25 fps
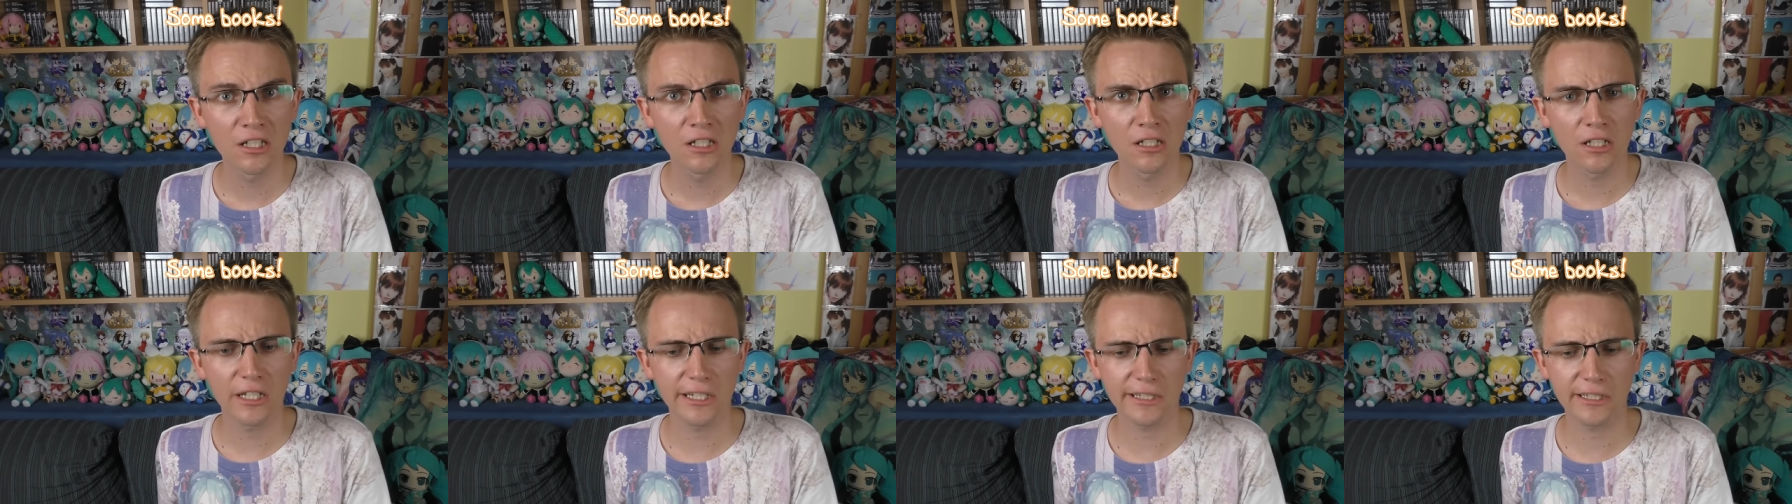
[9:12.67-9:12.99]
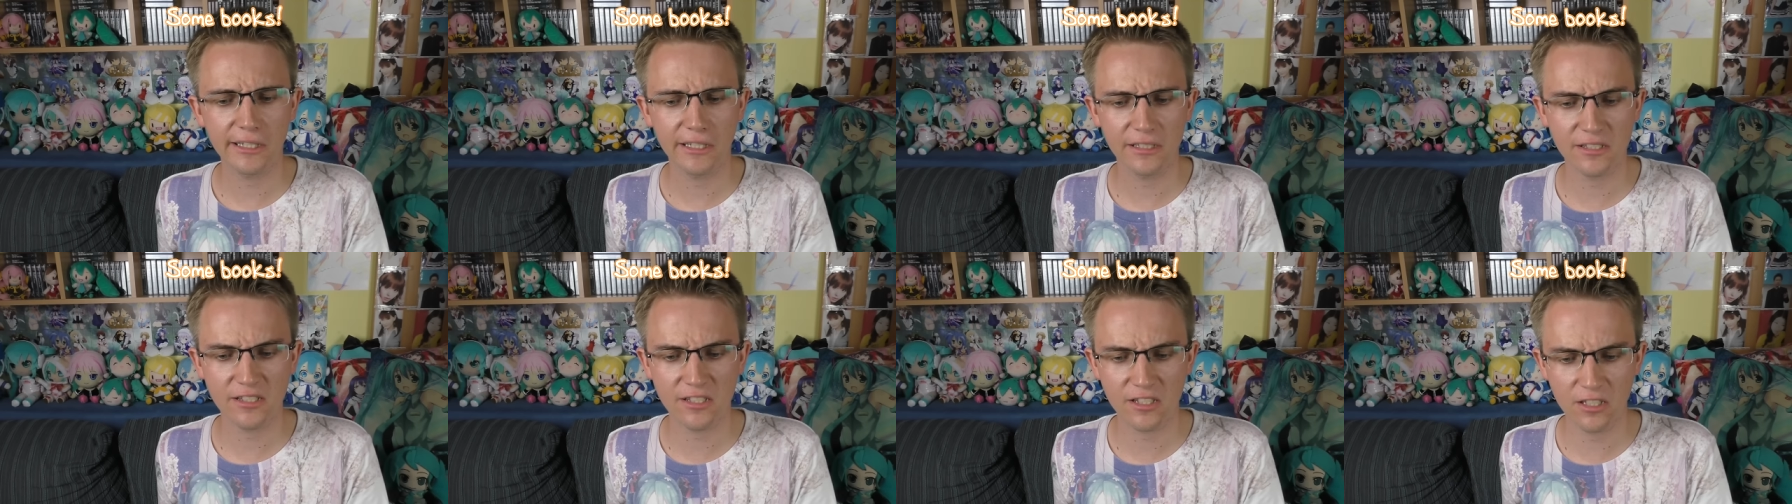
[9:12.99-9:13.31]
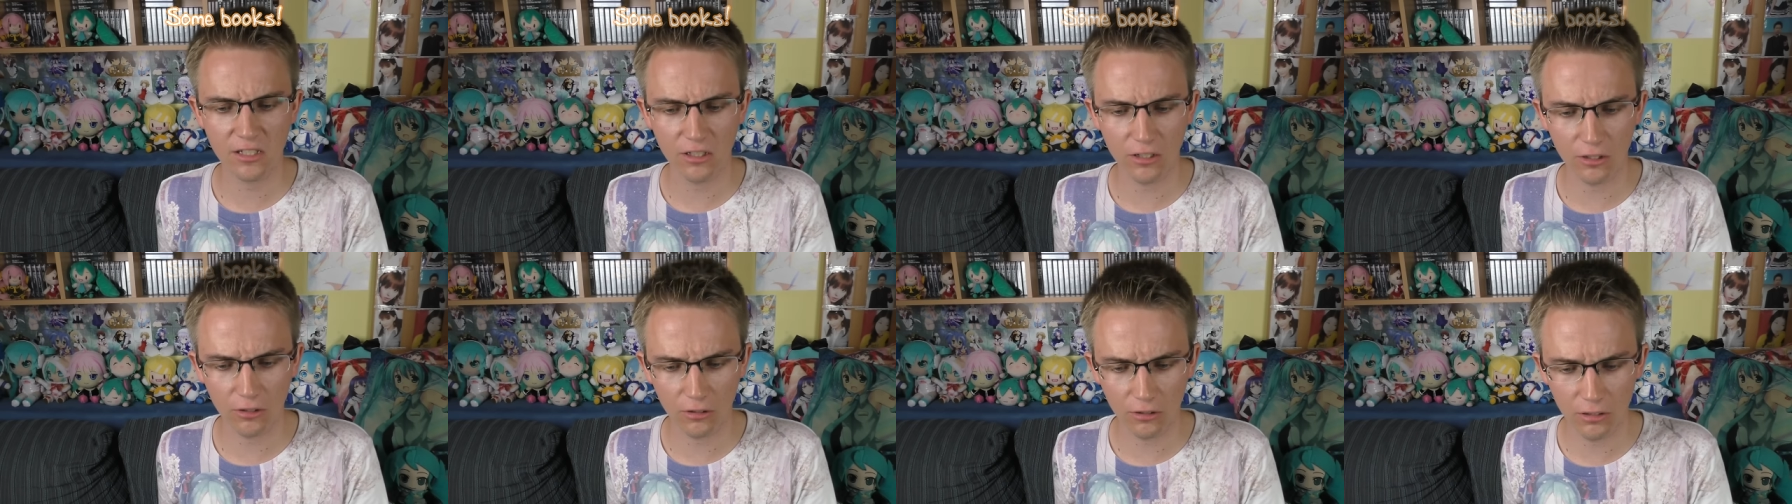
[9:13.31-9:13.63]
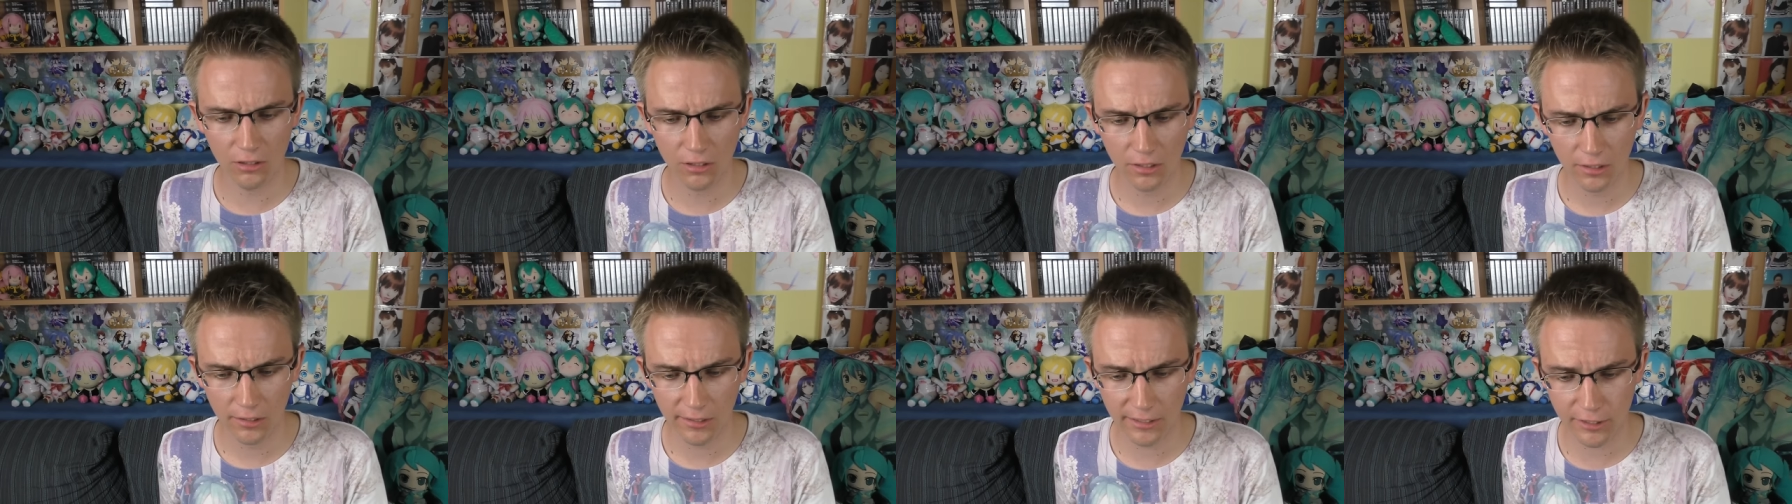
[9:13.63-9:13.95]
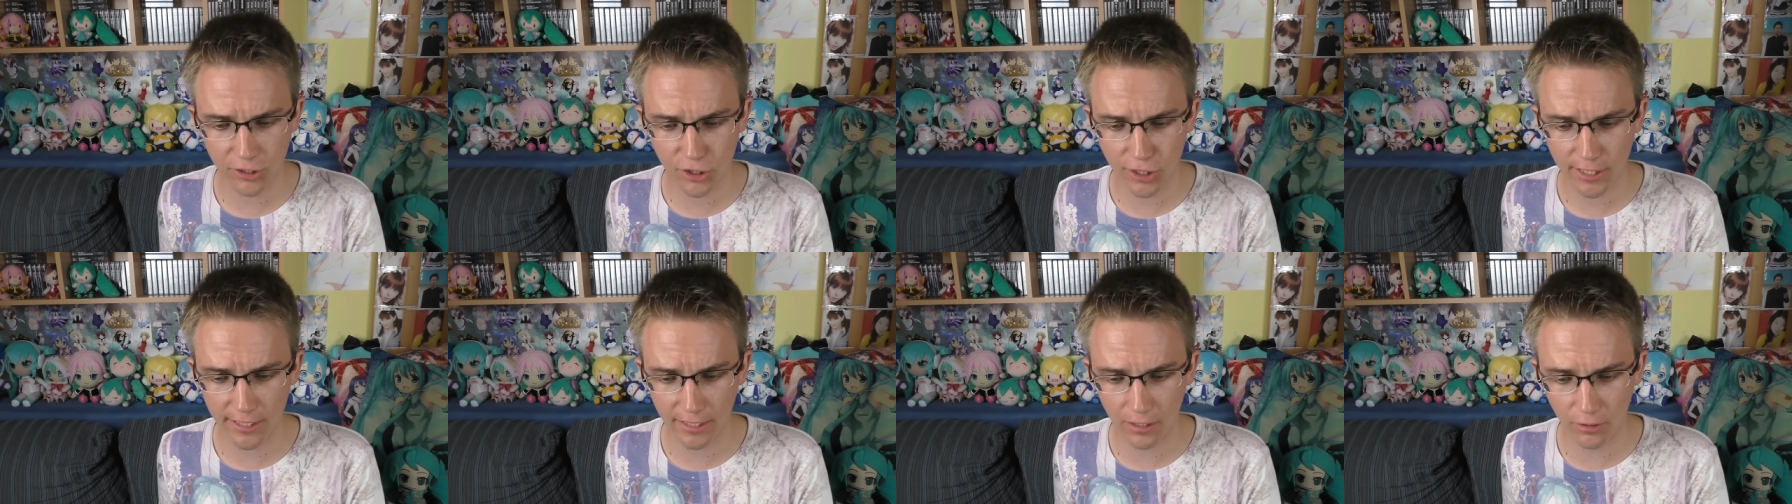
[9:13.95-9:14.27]
I guess so.
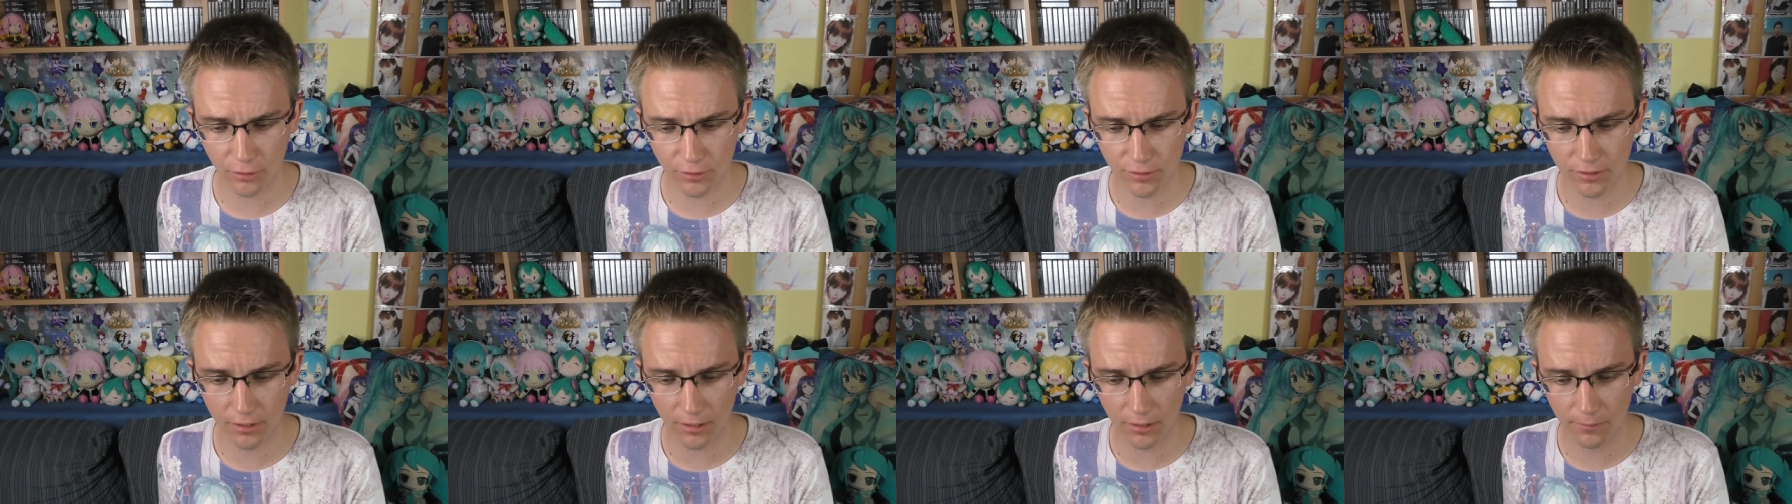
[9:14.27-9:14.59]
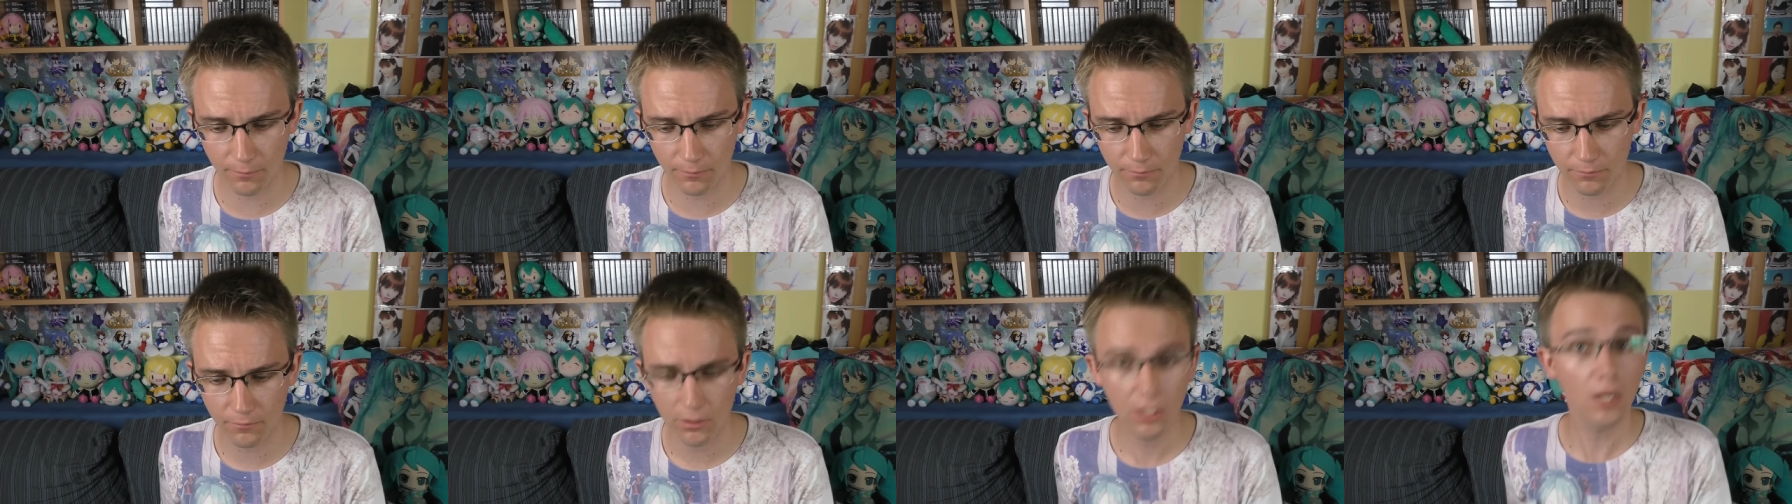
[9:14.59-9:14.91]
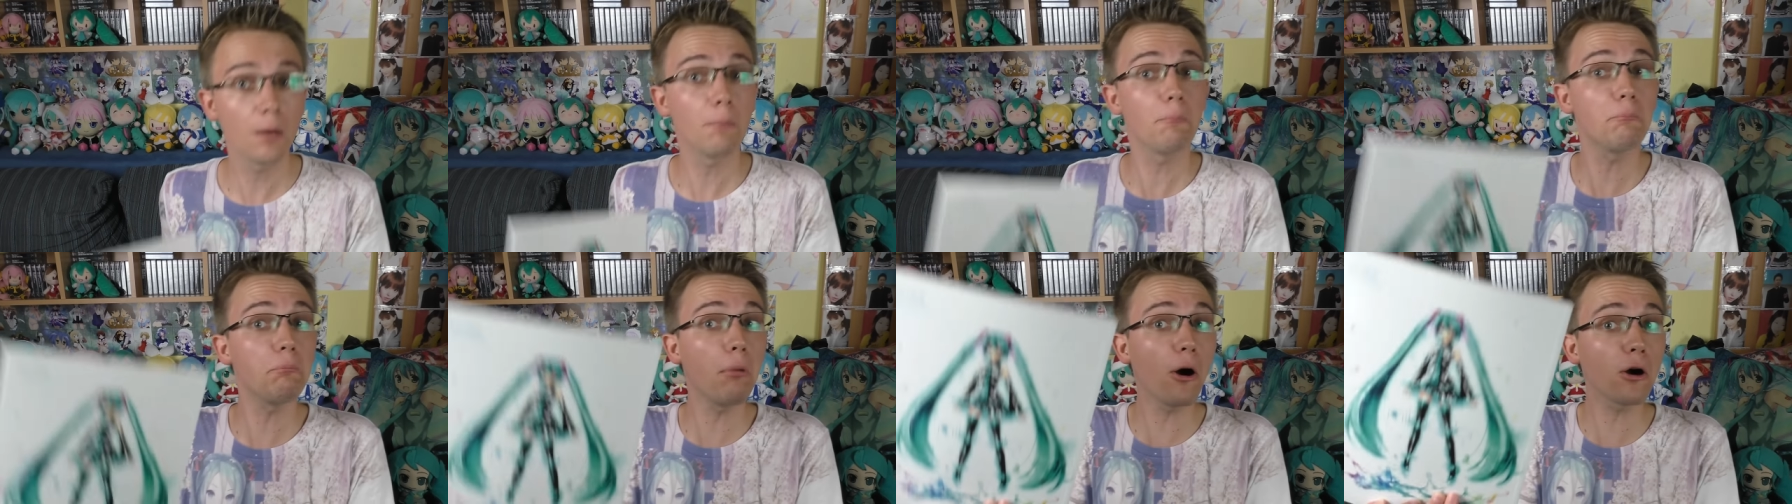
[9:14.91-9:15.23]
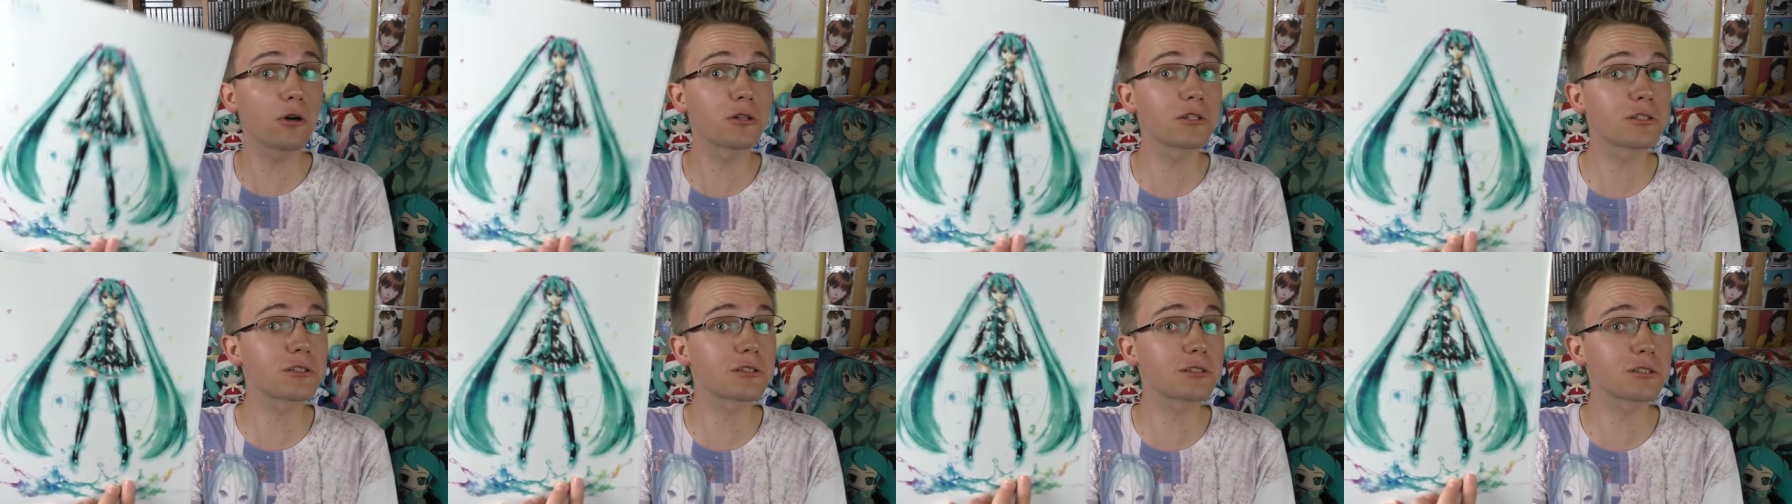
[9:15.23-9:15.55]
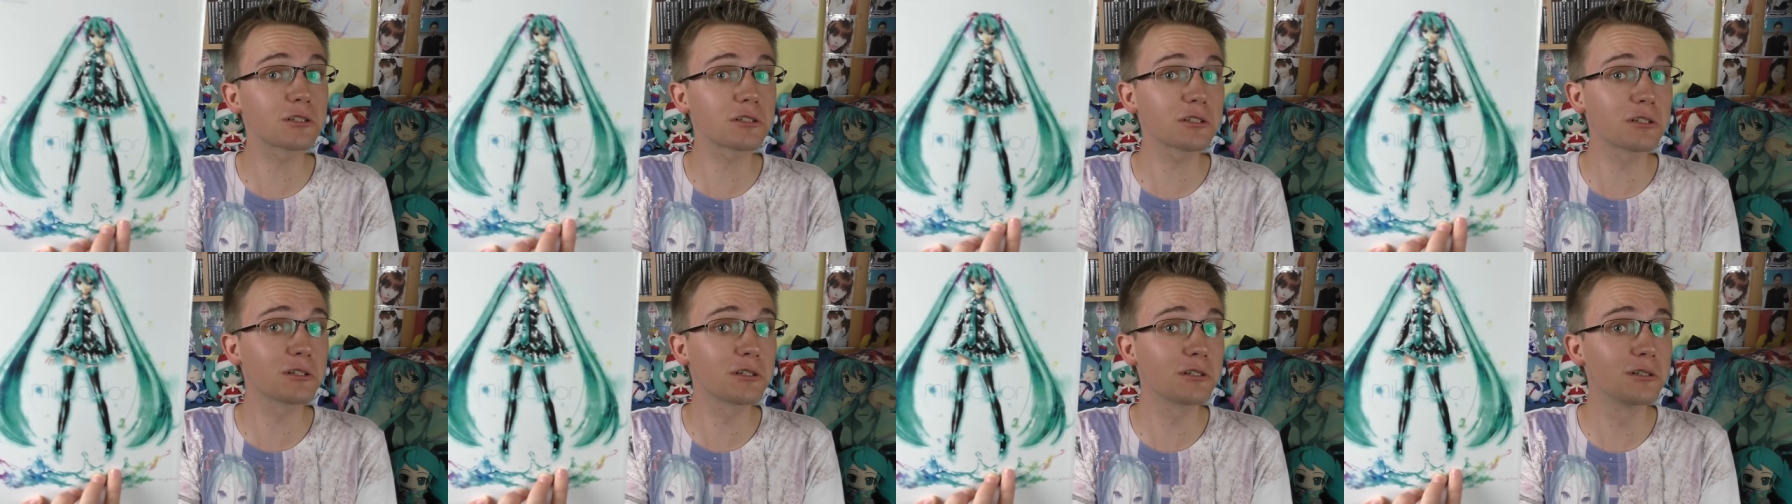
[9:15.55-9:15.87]
Let's check out some
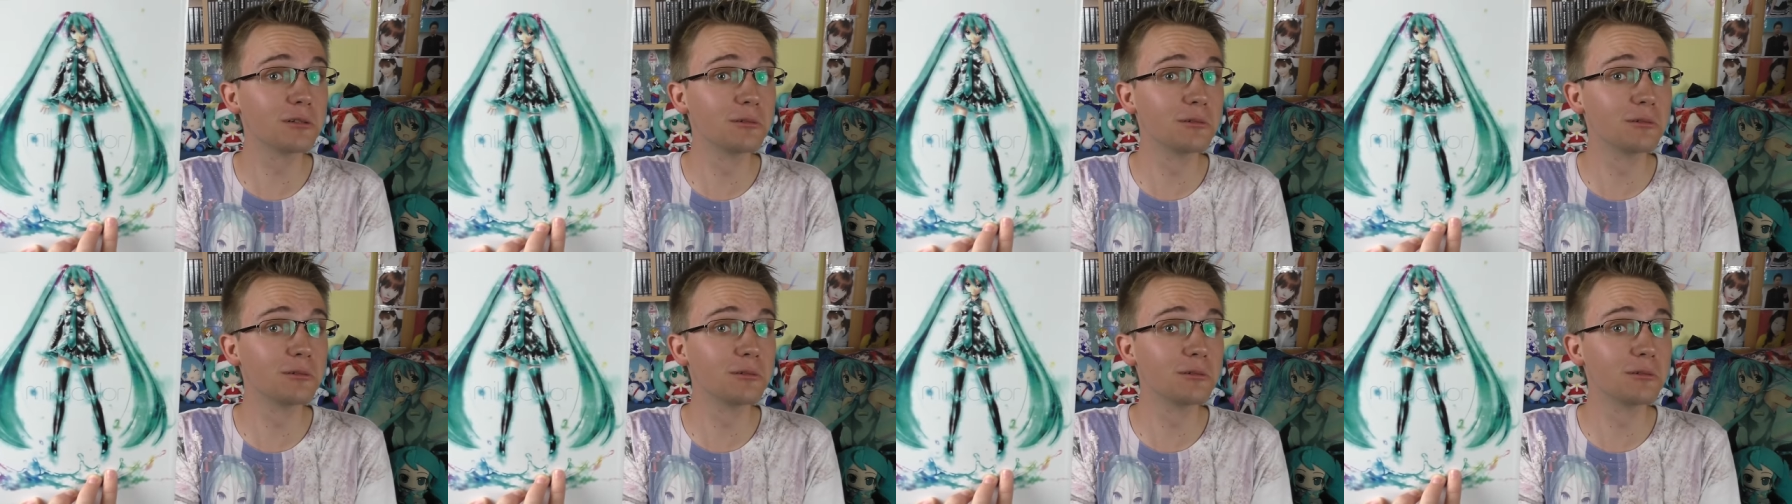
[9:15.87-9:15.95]
books.